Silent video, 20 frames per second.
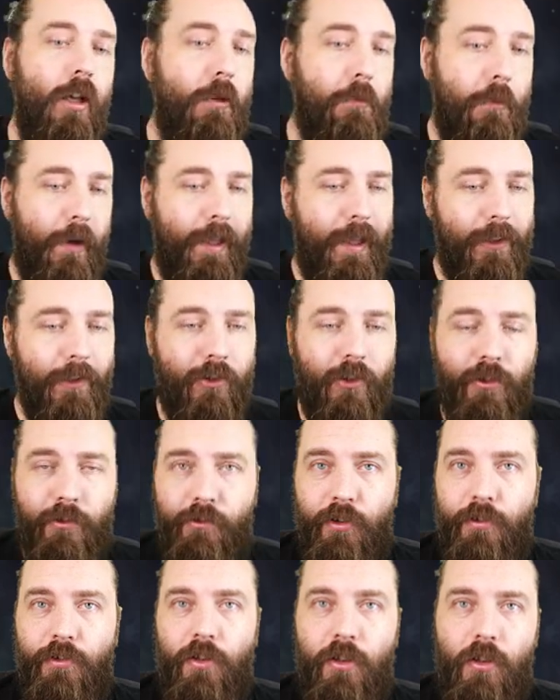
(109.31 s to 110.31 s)
My
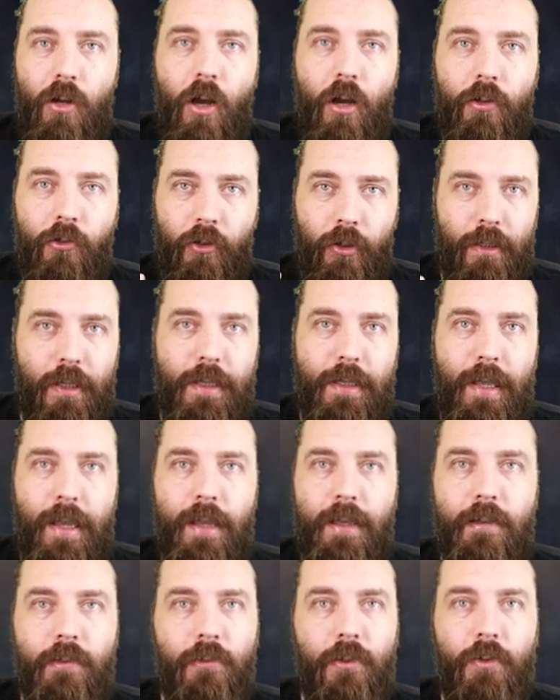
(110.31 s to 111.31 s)
ST-59s, I can
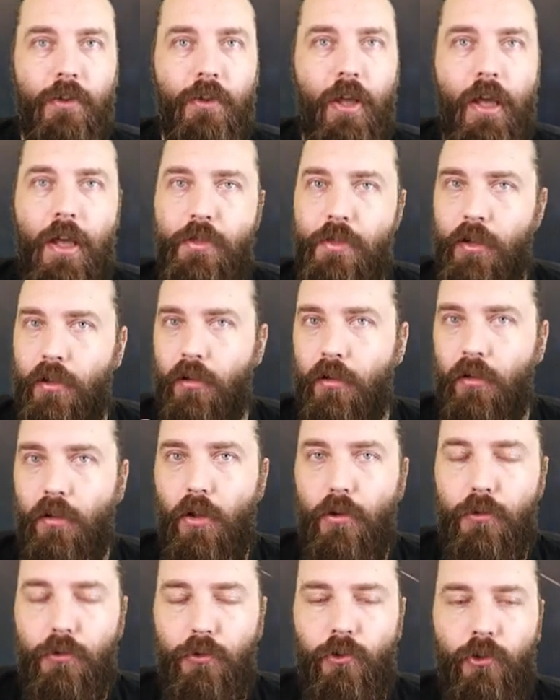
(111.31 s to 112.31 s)
get into there. The
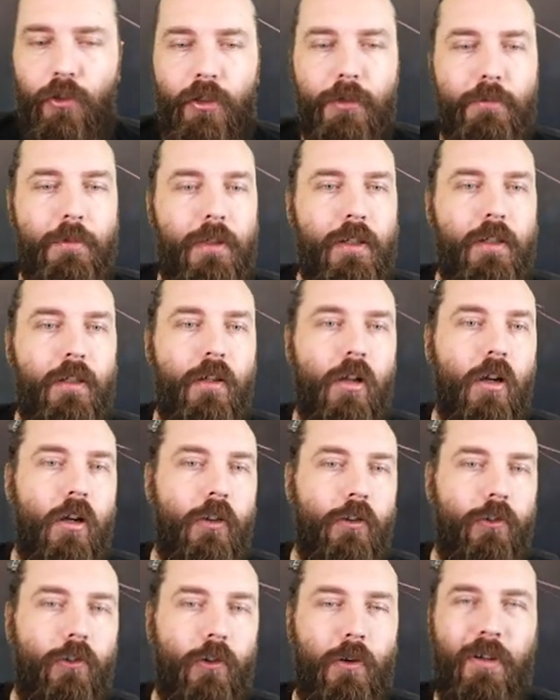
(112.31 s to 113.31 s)
low CP
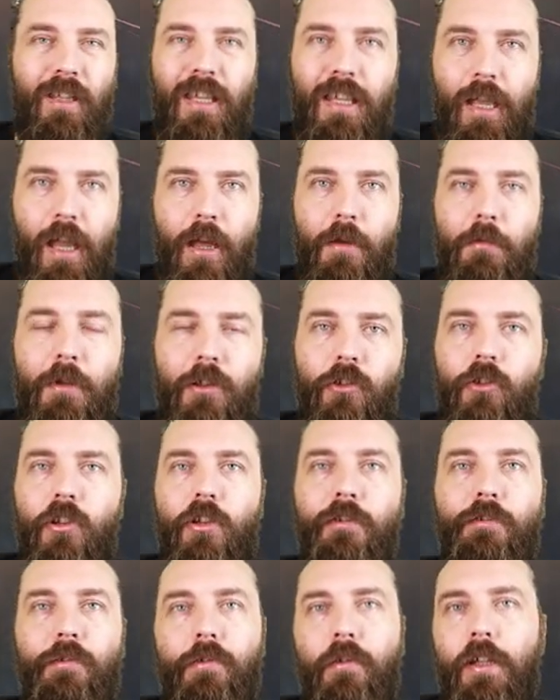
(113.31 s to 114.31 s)
costs, I can get them into
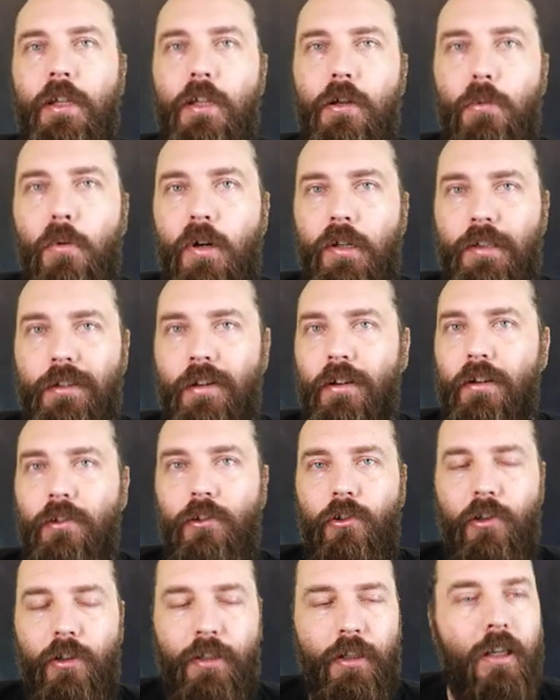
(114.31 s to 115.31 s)
the fleet quite
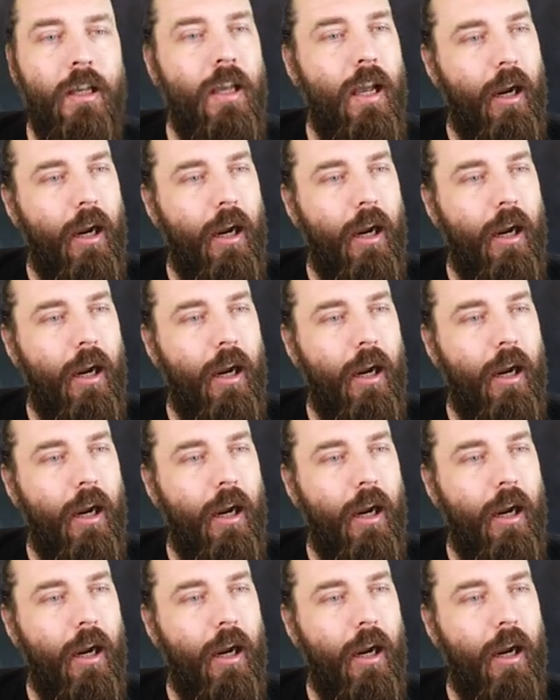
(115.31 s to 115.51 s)
nicely.